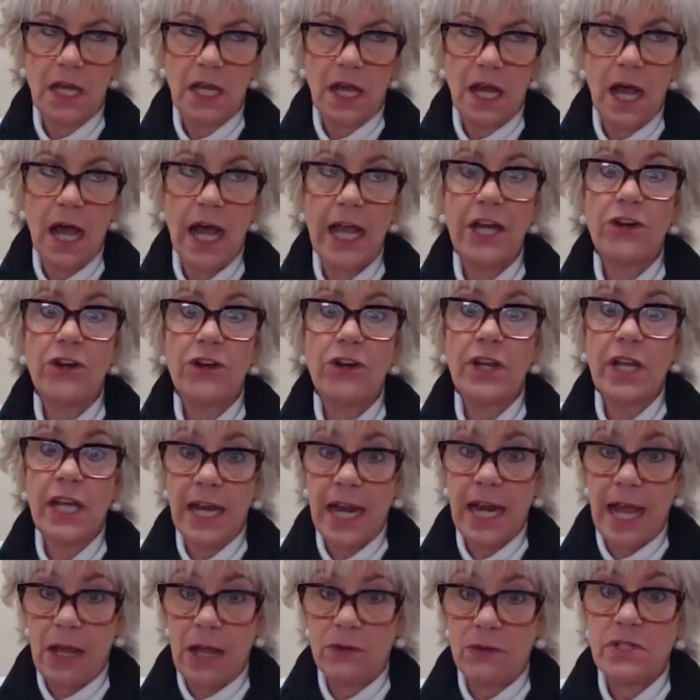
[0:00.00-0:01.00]
hiring
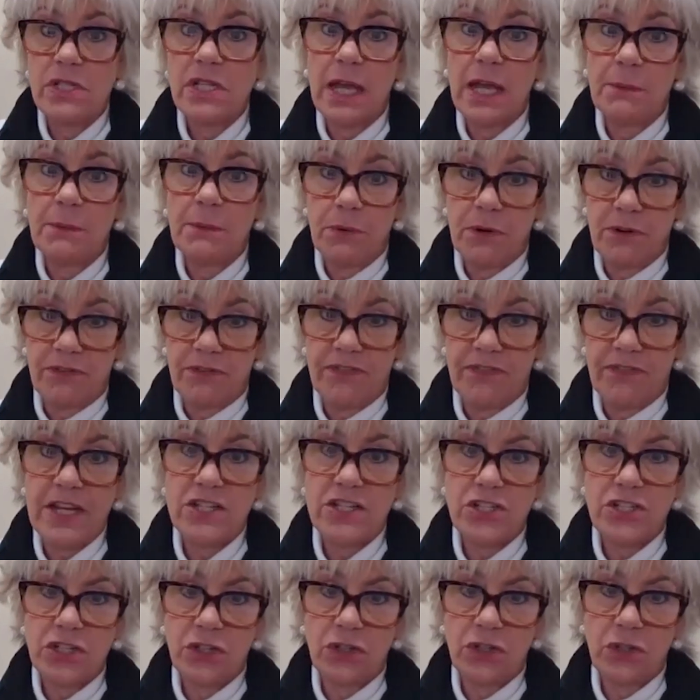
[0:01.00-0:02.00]
an outside
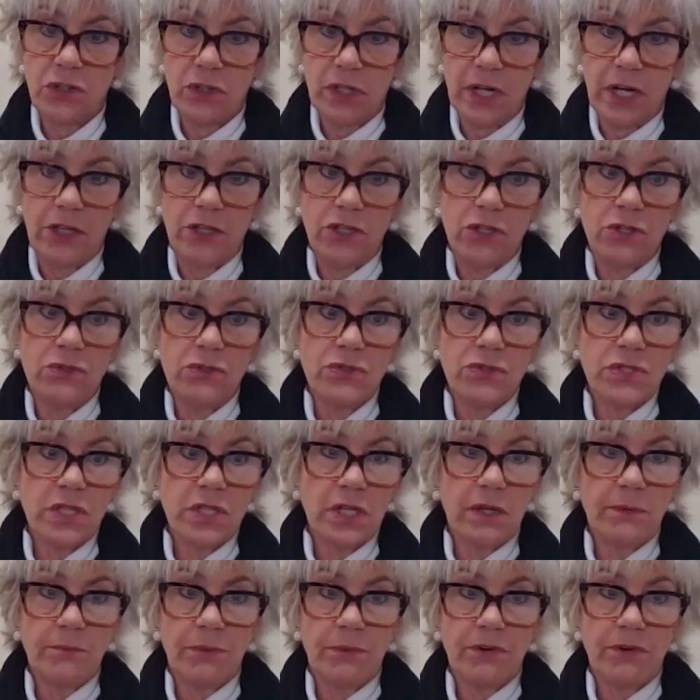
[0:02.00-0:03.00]
professional, and I use
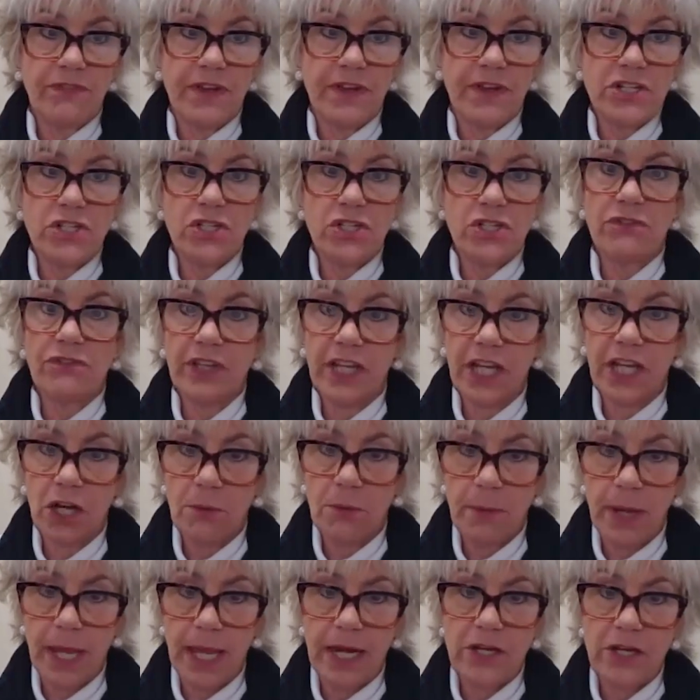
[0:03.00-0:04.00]
the profession of
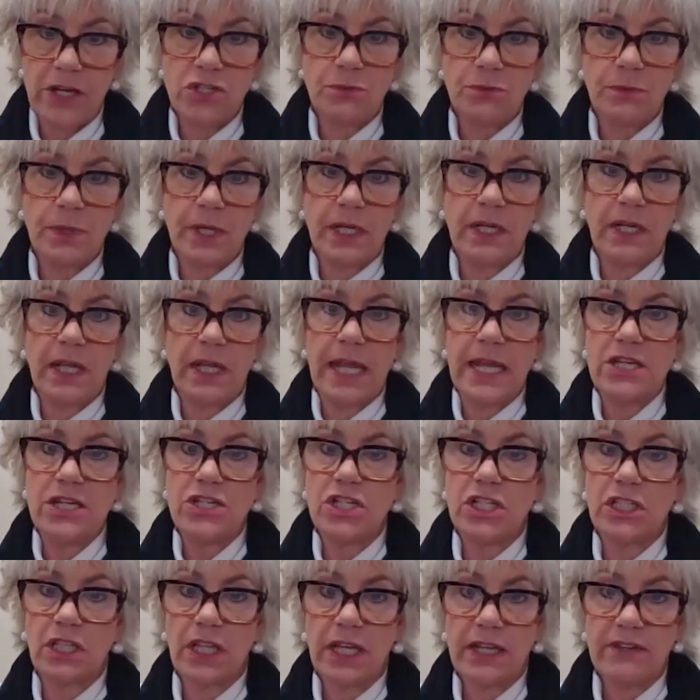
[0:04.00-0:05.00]
care management,
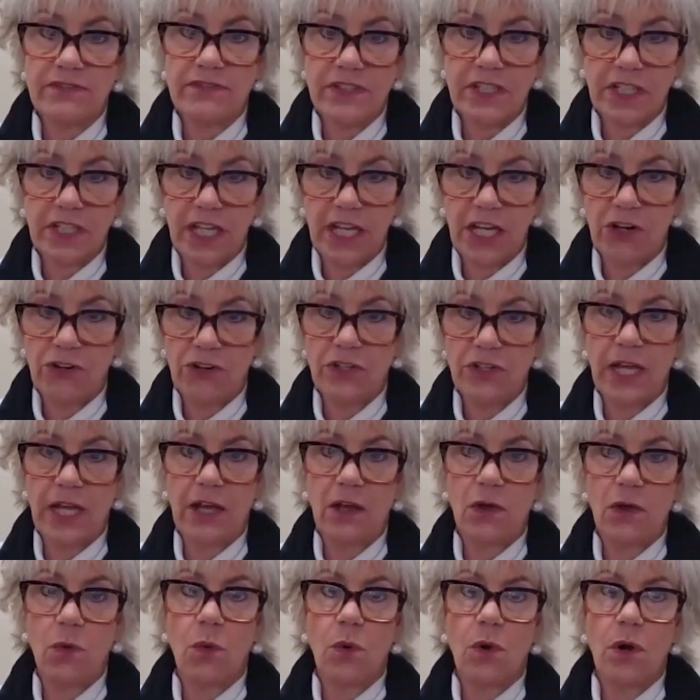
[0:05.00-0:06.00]

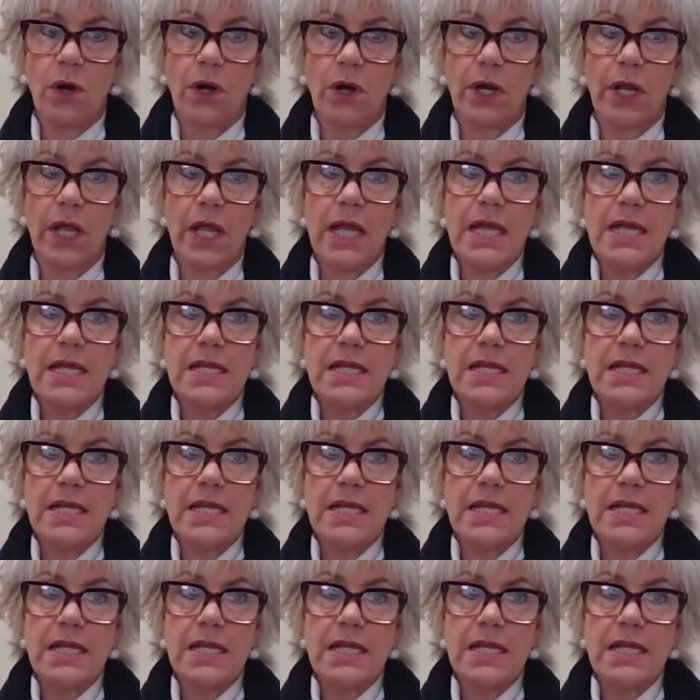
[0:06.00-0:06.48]
aginglifecare.org,